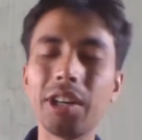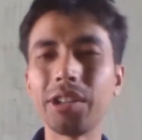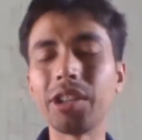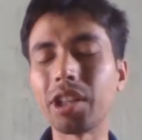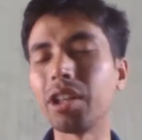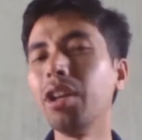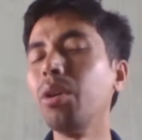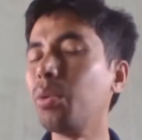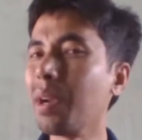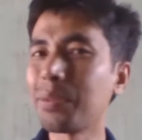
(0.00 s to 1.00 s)
on the
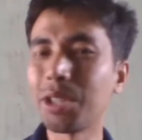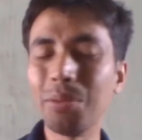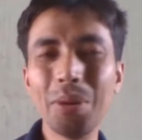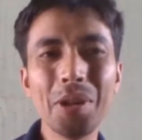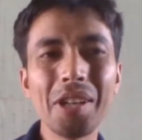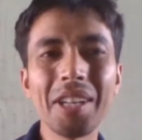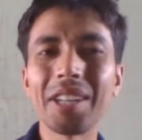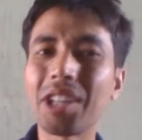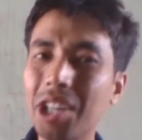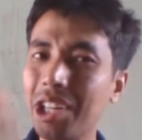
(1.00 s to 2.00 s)
Web3 world
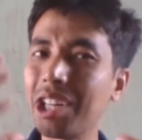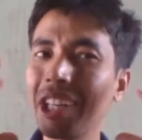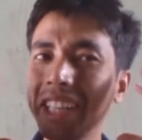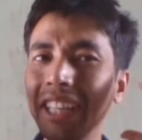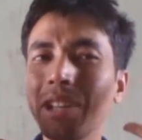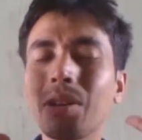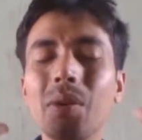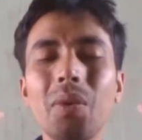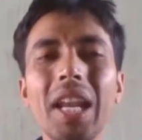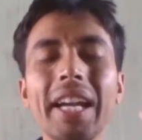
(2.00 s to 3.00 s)
called
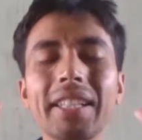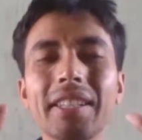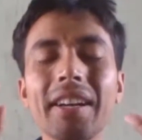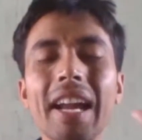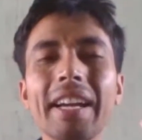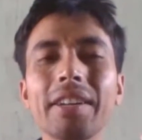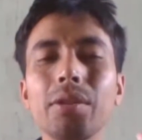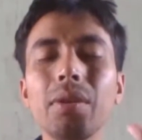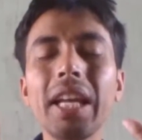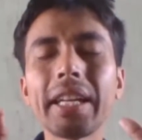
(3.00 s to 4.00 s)

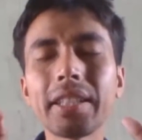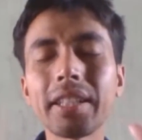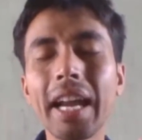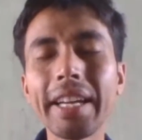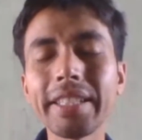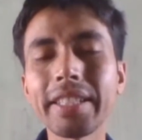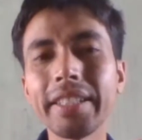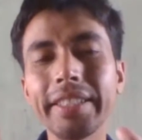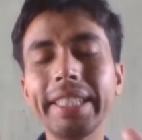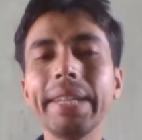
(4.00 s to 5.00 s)

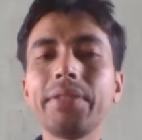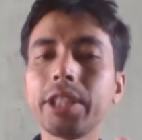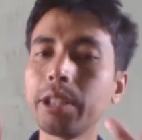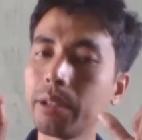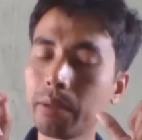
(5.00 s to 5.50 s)
collateralized debt